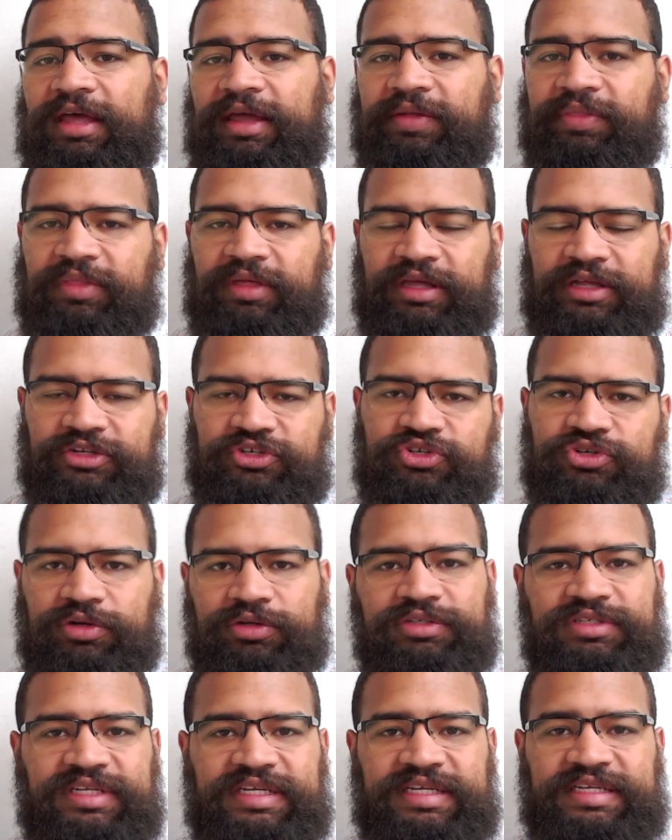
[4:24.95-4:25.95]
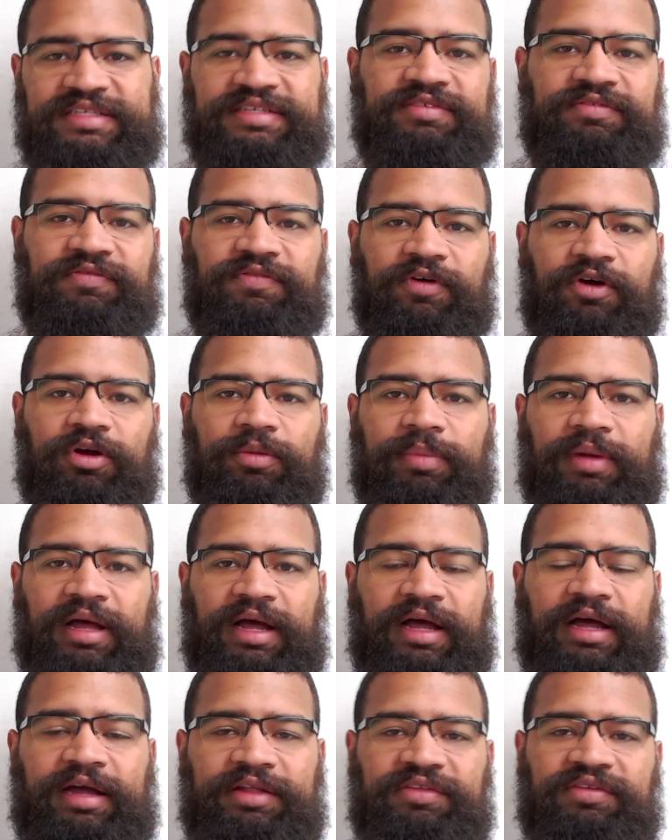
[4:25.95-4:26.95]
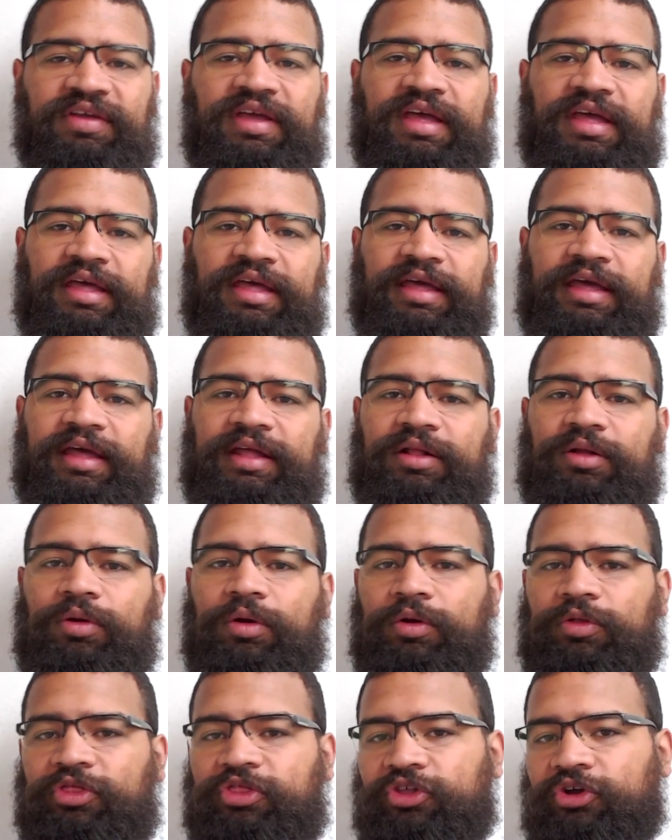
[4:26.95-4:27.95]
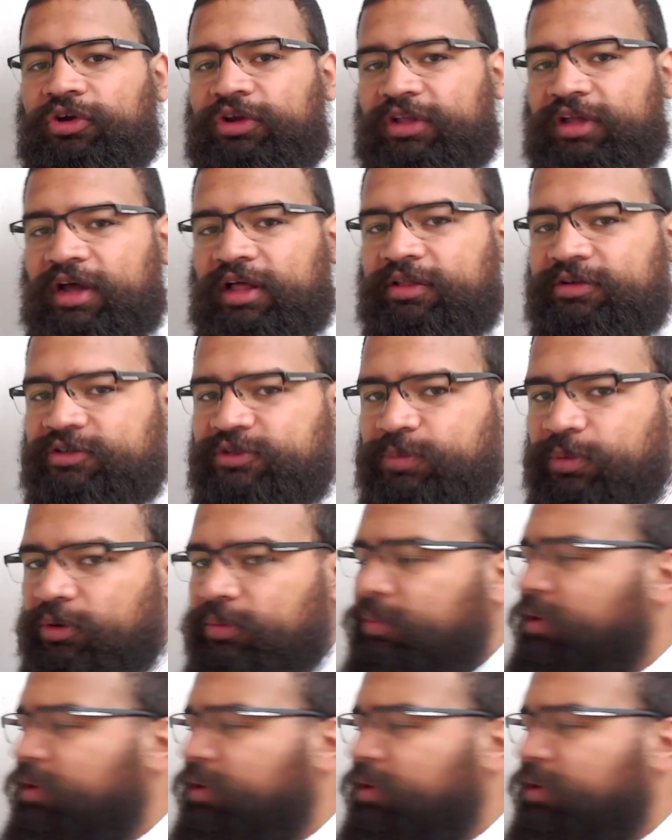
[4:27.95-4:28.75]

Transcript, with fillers: and the insurance isn't far behind at thirty dollars per